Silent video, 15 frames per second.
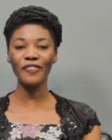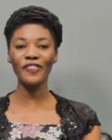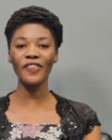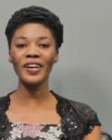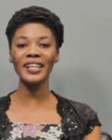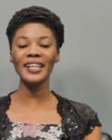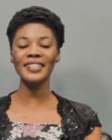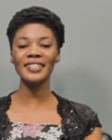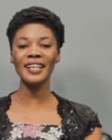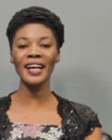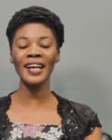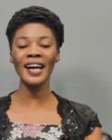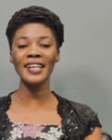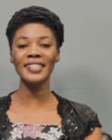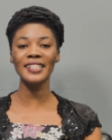For your
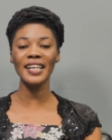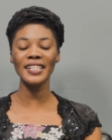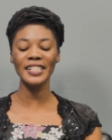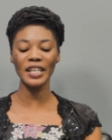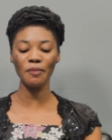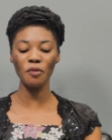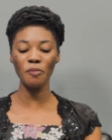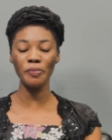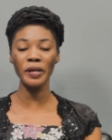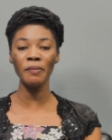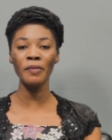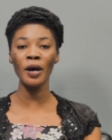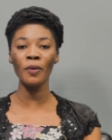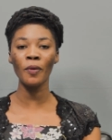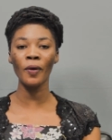sign, I share
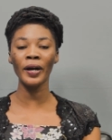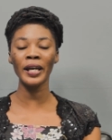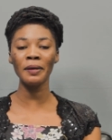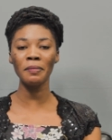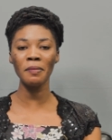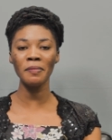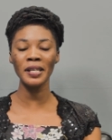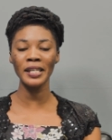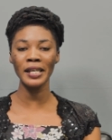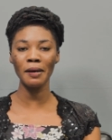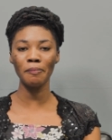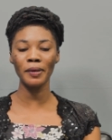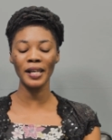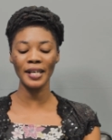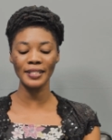Shemubium or Oheneba
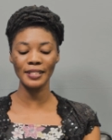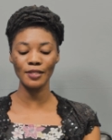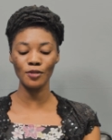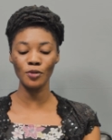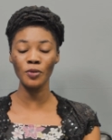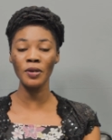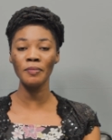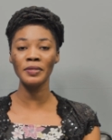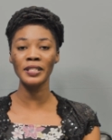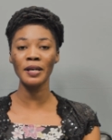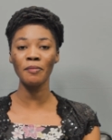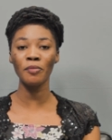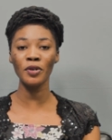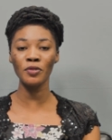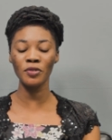Media Plus as soon as
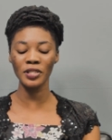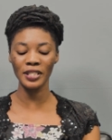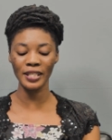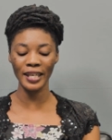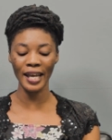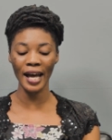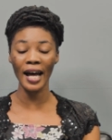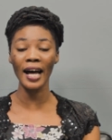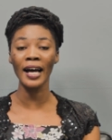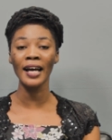Bredru say,